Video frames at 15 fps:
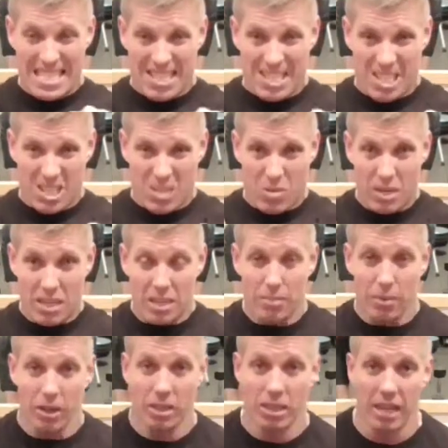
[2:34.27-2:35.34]
and I squeeze
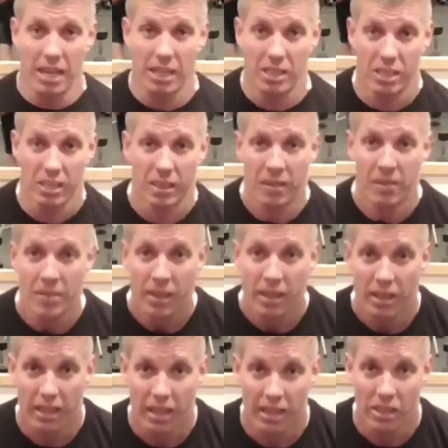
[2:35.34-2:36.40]
my chest.
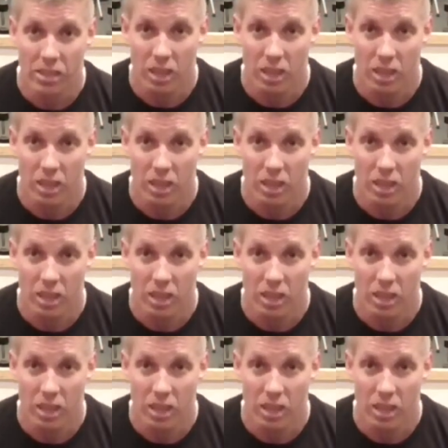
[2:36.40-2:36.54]
Okay,